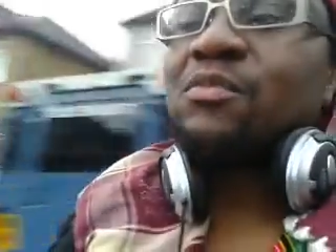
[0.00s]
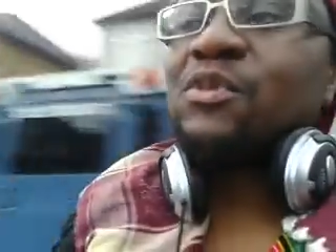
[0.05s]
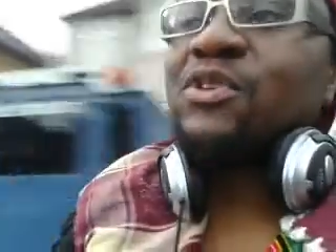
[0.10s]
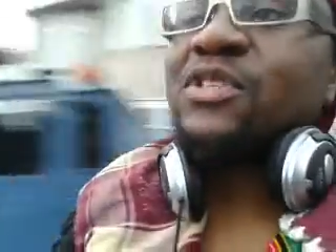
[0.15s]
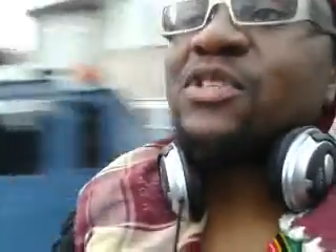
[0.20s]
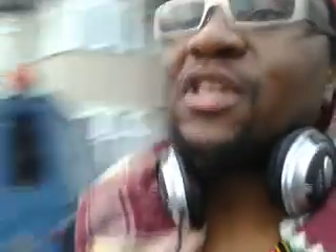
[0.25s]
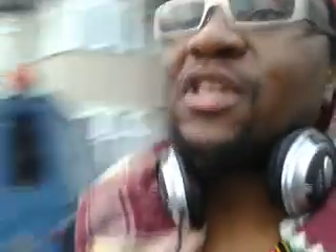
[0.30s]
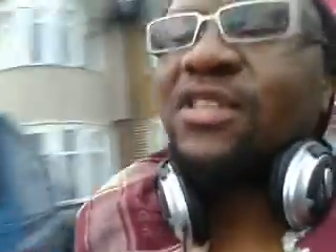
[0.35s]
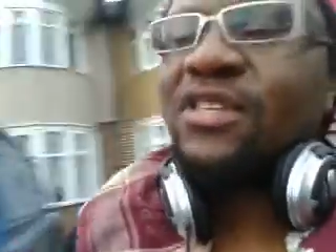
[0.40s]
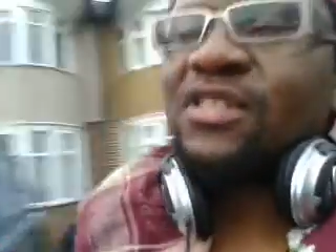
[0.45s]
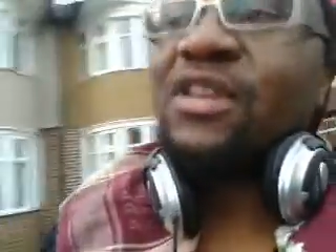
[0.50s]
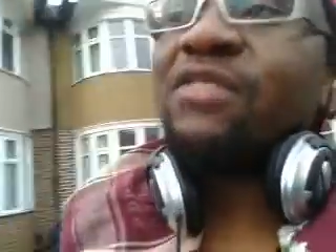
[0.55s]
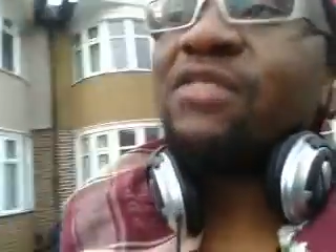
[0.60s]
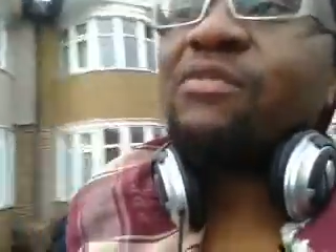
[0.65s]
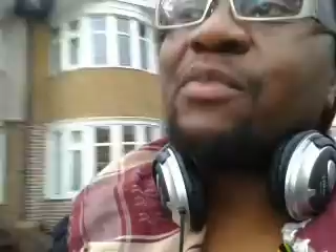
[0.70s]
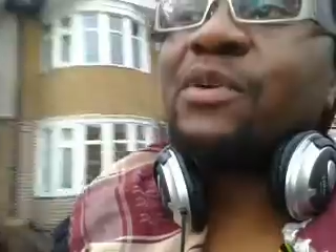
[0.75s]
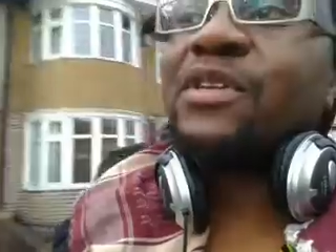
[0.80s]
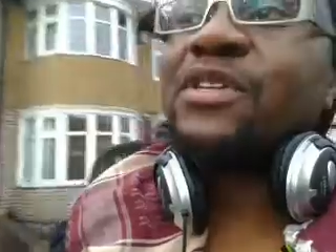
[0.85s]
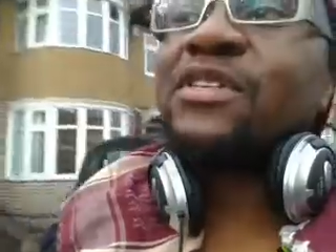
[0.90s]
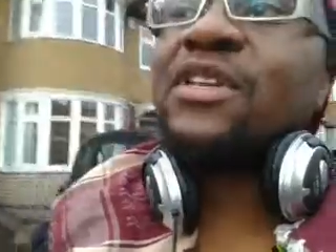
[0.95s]
in most cases
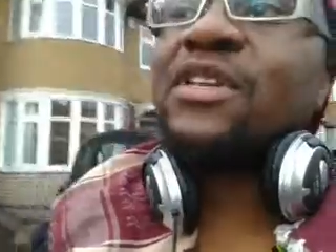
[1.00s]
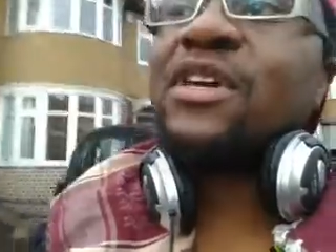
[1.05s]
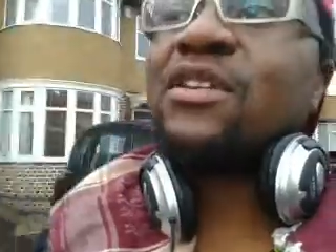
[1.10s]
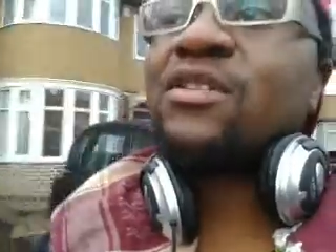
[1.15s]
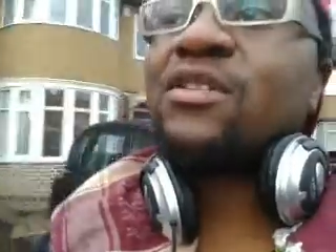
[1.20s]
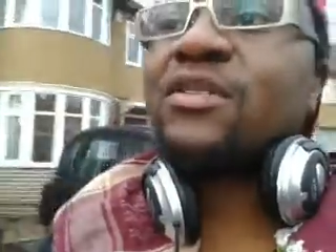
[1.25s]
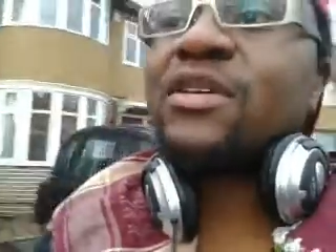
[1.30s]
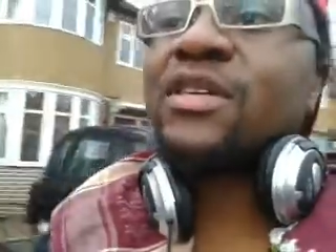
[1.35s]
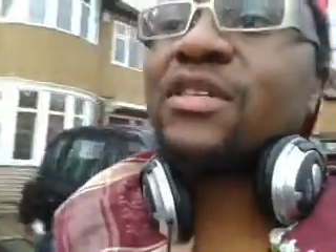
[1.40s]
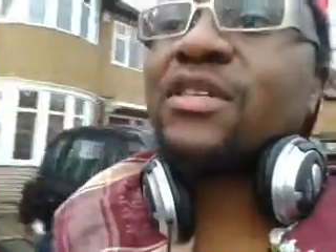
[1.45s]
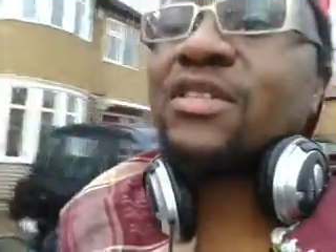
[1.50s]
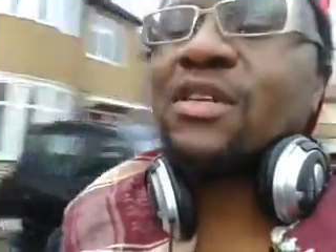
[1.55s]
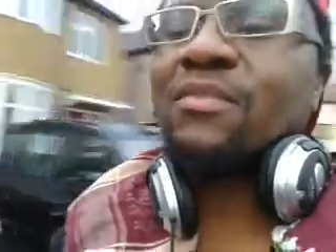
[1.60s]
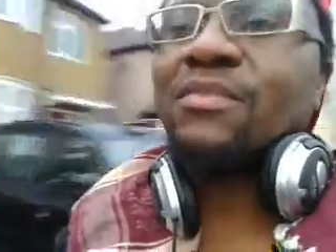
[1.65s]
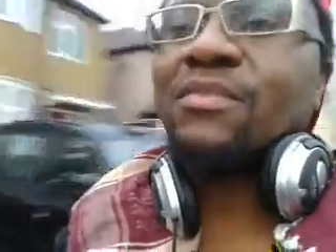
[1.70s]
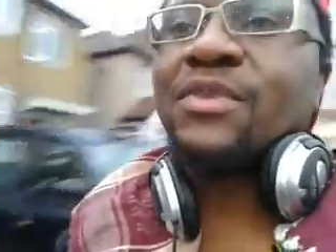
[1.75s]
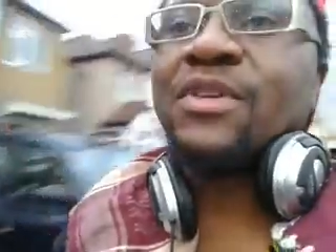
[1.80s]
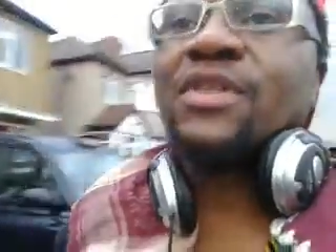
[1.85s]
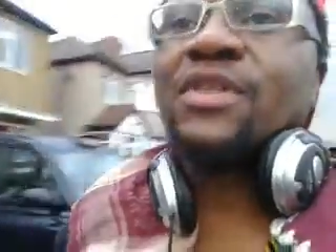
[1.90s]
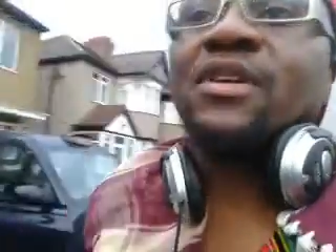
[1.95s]
everybody's there doing
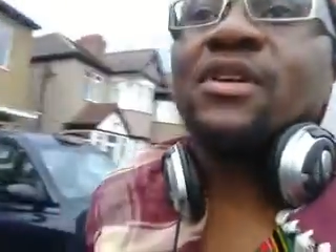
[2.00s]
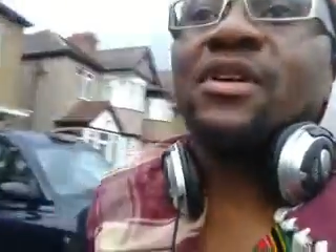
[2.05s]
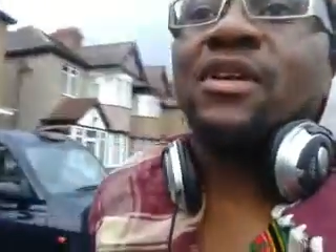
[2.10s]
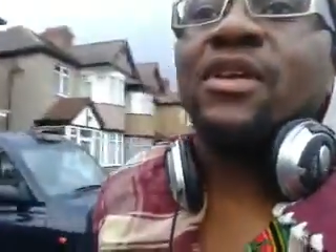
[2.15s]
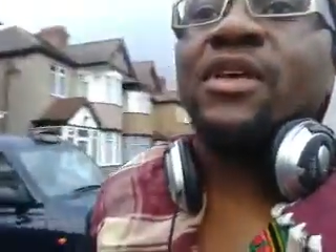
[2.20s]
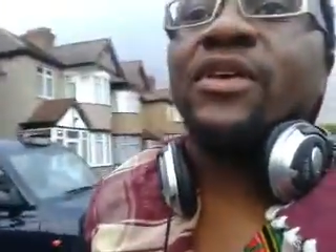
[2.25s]
something,